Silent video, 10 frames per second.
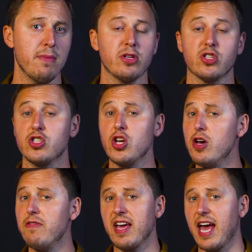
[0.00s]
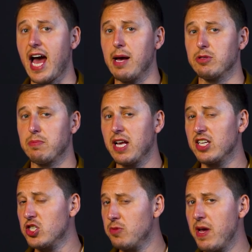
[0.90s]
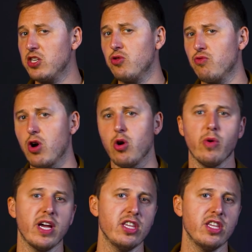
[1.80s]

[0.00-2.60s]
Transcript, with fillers: but survey apps play a special role